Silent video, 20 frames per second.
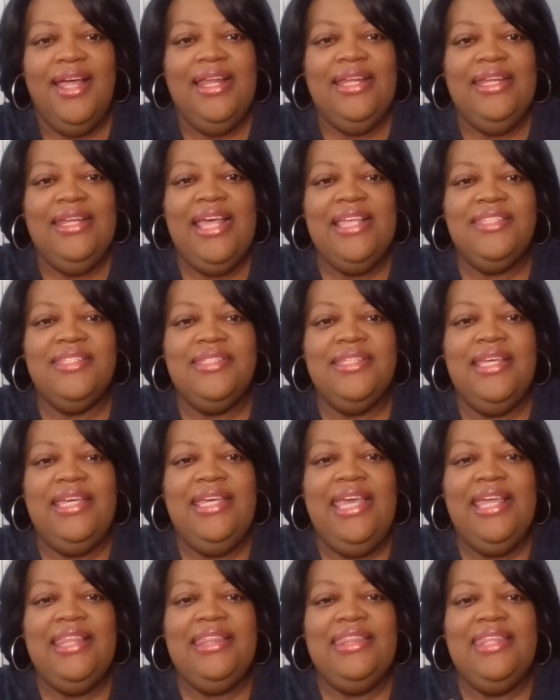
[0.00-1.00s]
Let's
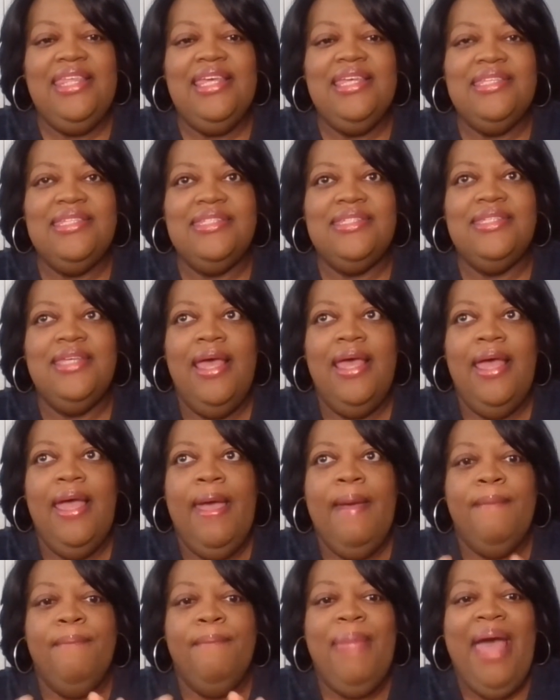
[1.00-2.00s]
get this
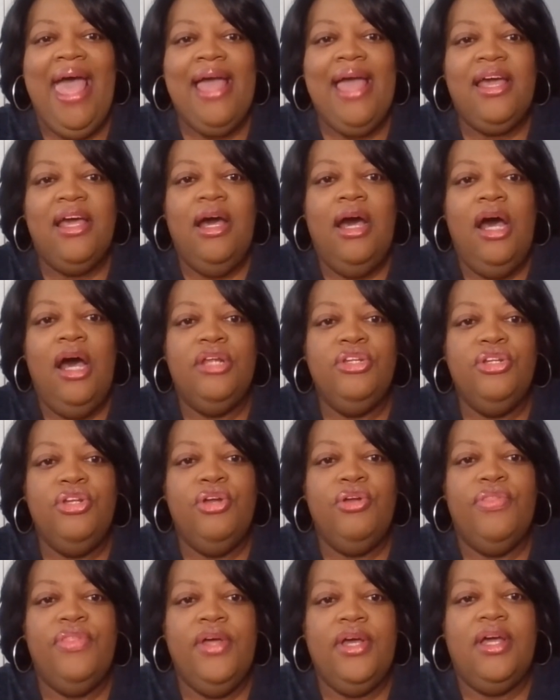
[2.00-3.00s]
back
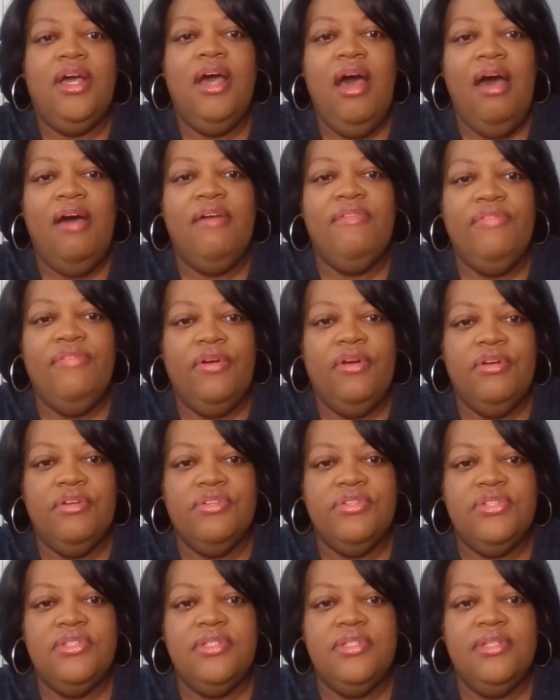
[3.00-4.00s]
under the
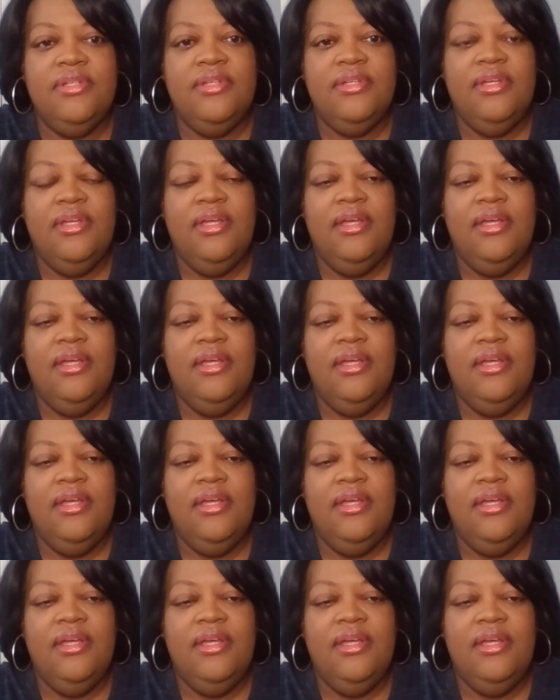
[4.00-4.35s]
covers.